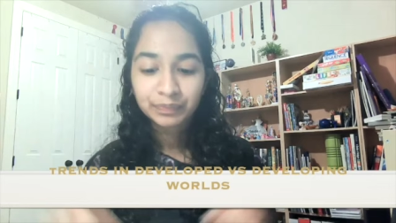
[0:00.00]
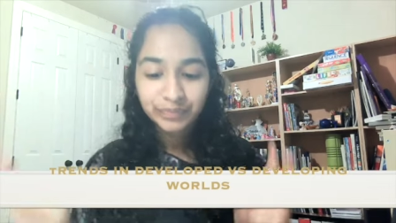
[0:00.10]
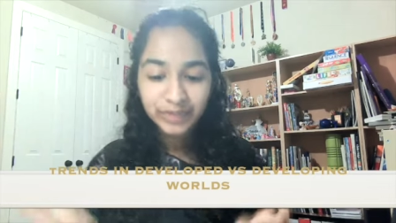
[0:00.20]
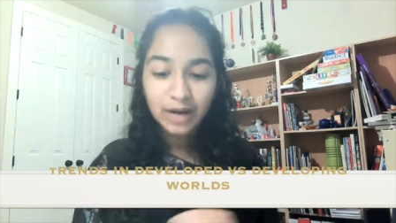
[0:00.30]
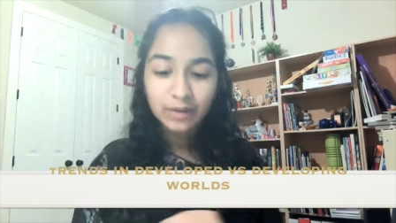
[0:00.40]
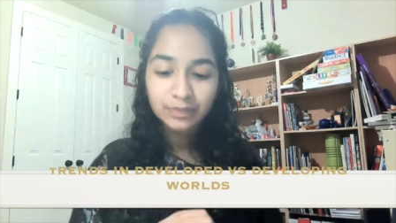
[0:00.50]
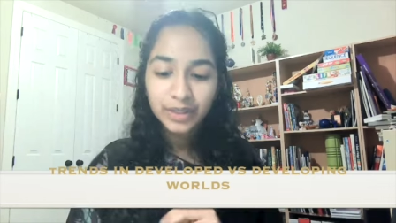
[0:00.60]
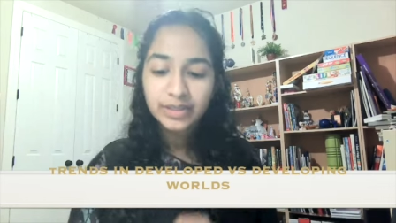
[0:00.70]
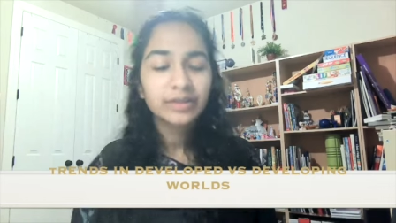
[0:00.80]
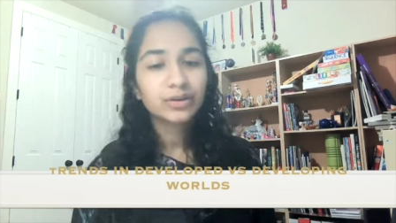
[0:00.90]
Now,
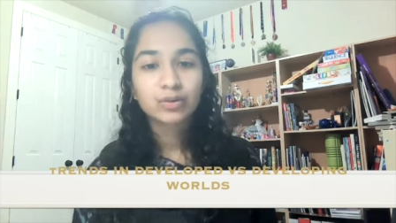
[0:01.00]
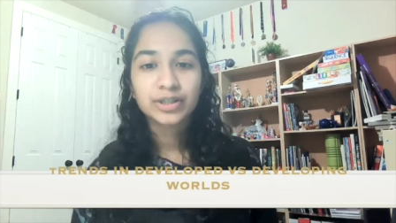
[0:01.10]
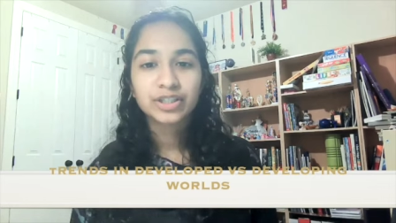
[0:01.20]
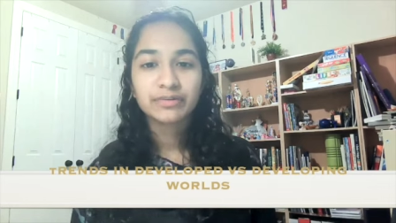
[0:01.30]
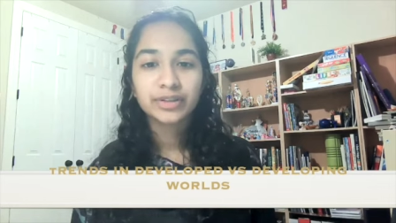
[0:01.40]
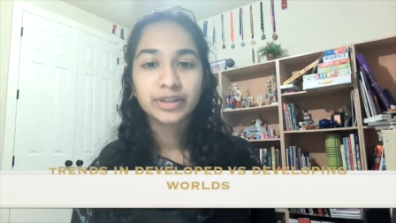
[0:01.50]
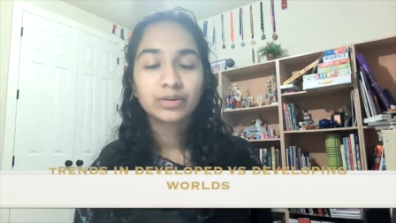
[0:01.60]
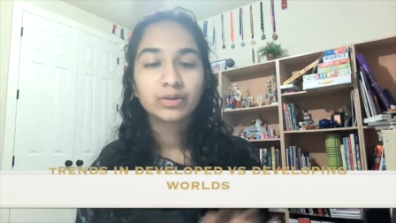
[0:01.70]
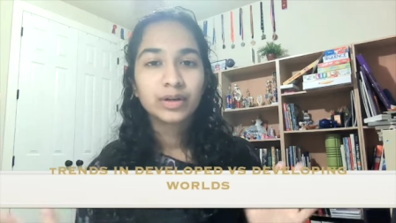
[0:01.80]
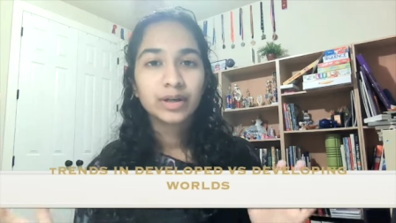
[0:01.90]
another question for
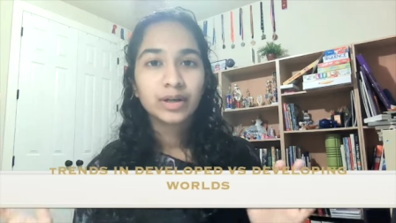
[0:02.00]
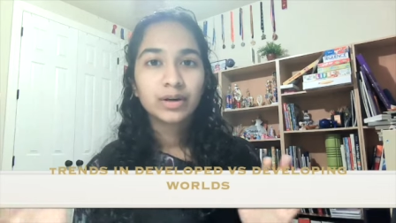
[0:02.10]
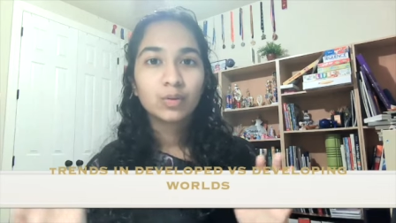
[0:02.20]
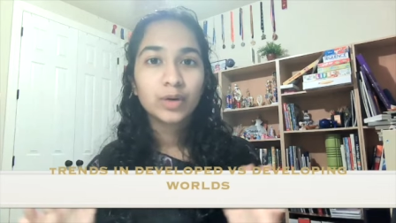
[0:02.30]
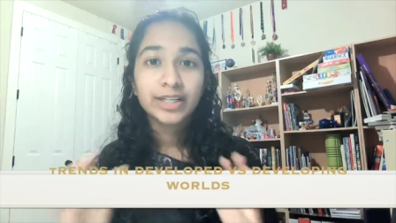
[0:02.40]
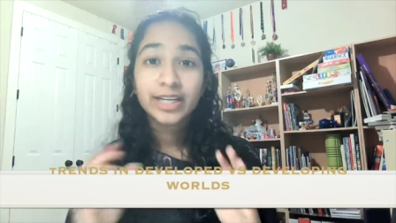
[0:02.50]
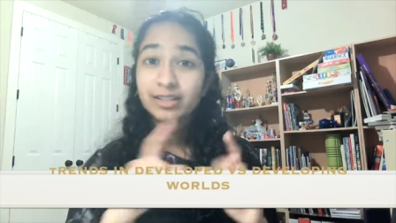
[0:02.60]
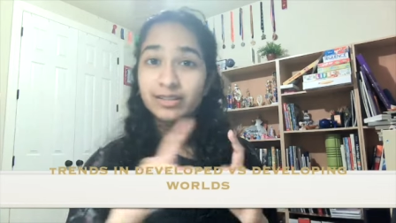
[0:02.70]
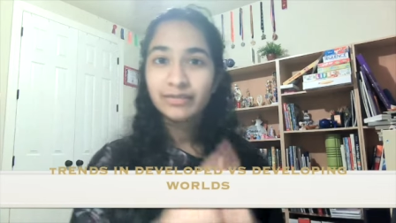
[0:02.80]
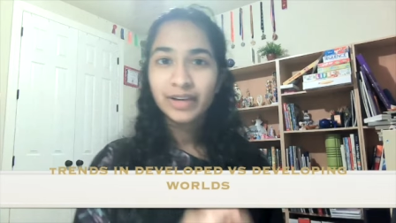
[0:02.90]
you Would a
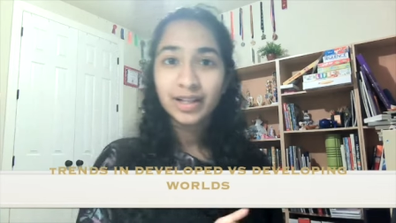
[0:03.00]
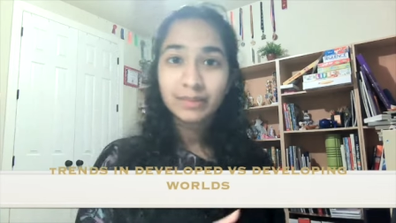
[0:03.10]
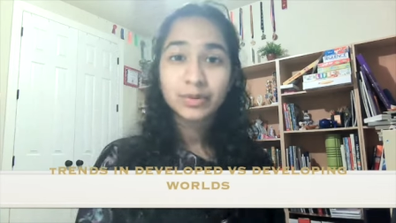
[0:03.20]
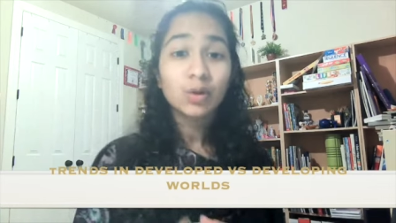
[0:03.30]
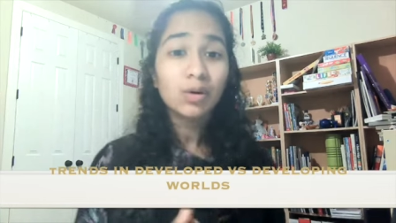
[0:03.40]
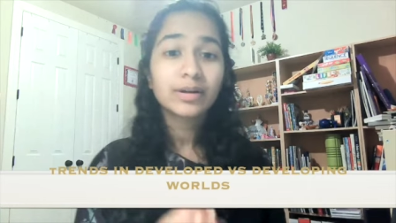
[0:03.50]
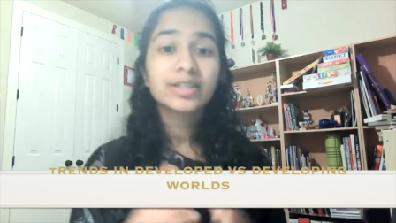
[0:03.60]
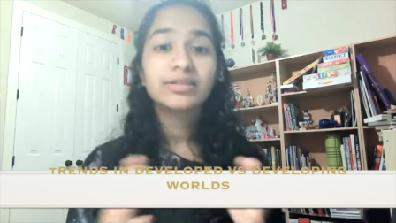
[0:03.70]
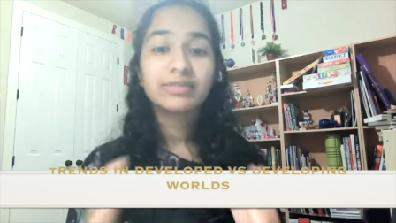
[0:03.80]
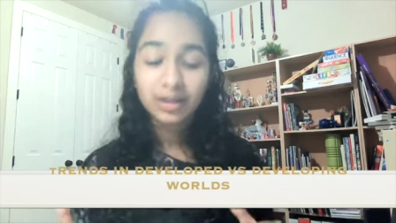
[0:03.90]
developed or a
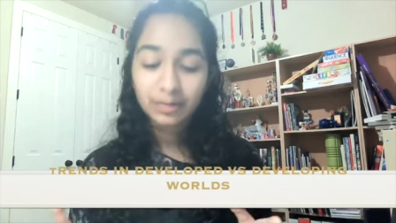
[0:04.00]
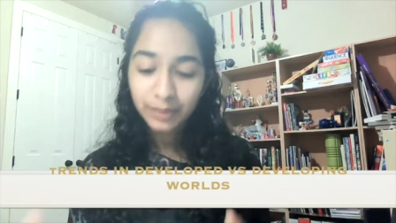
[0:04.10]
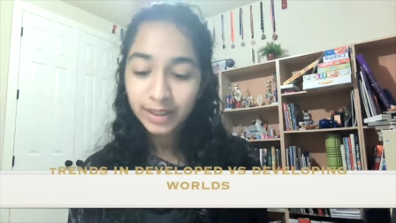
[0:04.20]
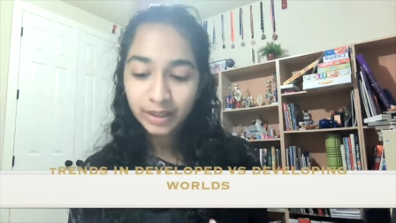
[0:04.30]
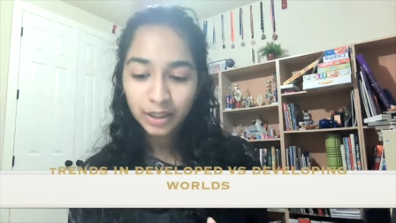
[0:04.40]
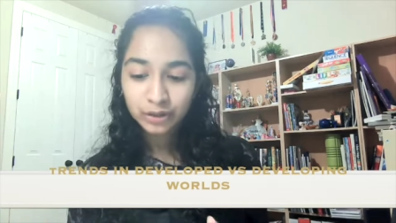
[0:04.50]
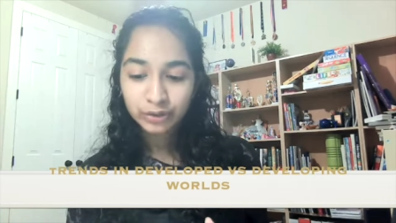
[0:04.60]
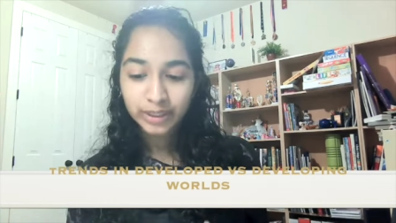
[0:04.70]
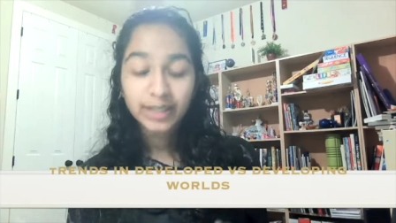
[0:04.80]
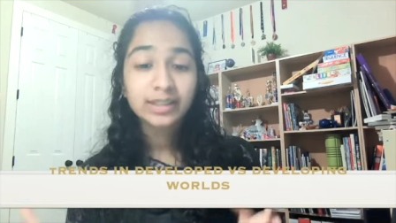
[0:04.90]
developing
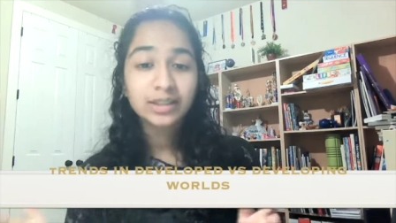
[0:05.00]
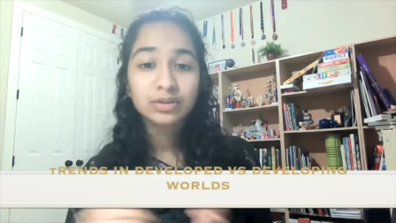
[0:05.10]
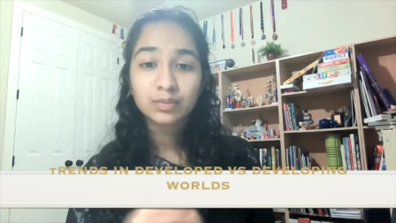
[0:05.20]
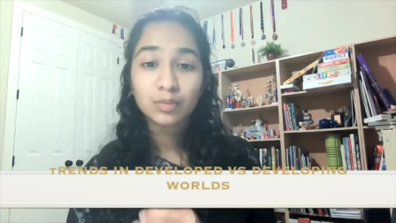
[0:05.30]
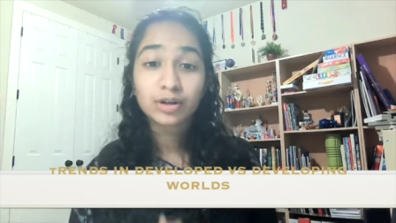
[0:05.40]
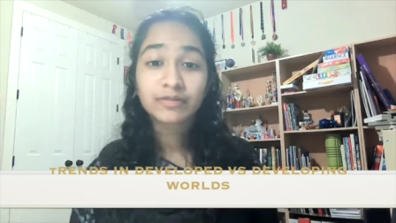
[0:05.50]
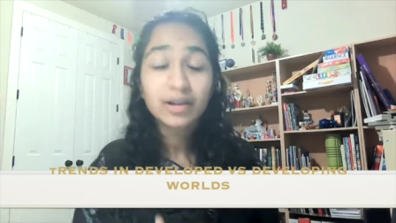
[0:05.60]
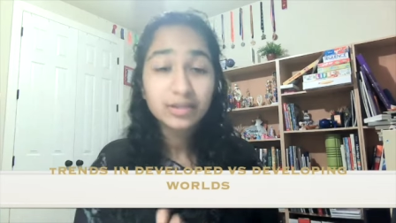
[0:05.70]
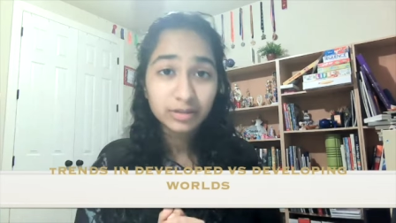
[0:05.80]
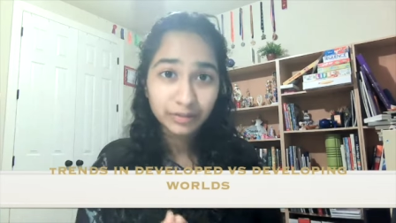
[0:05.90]
country use more
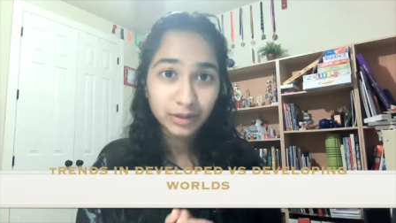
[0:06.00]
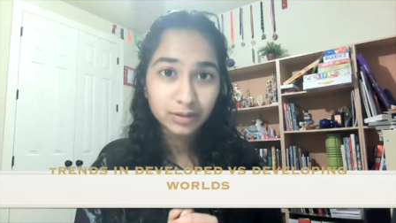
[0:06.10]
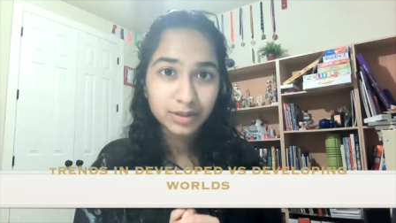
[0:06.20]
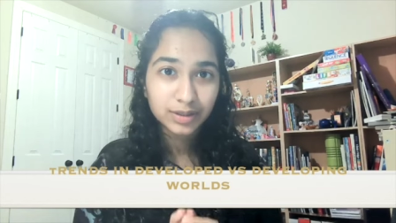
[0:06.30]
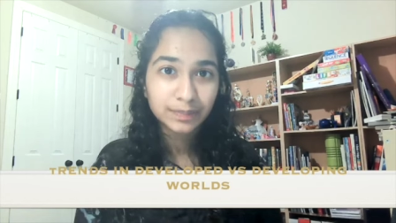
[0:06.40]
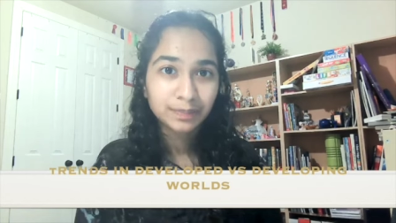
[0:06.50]
fossil fuels?